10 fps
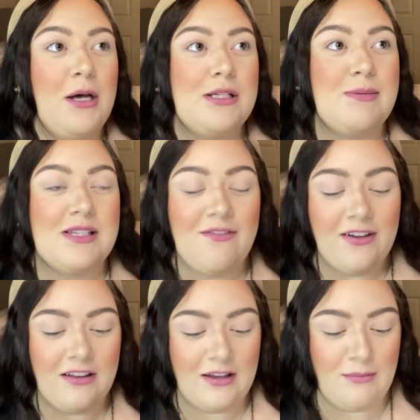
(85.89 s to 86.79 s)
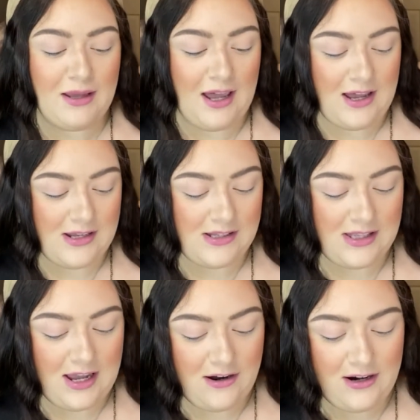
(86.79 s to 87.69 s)
Specifically because
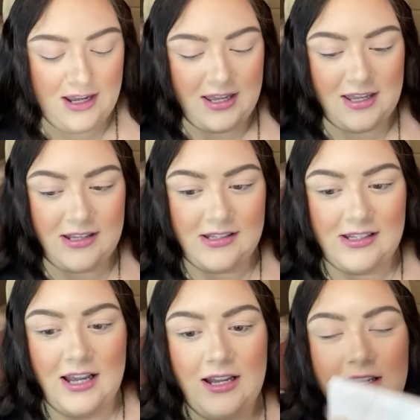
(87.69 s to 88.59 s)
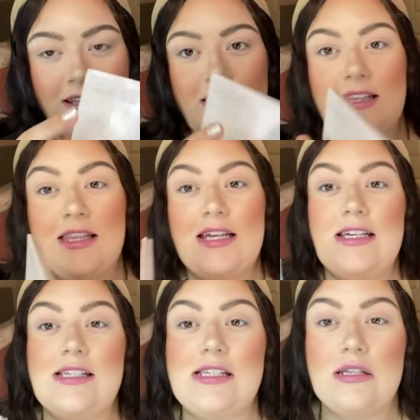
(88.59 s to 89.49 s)
there is
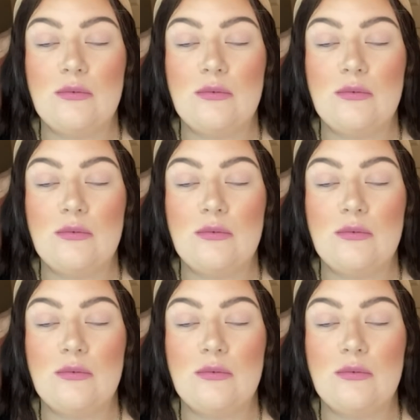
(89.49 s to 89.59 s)
this,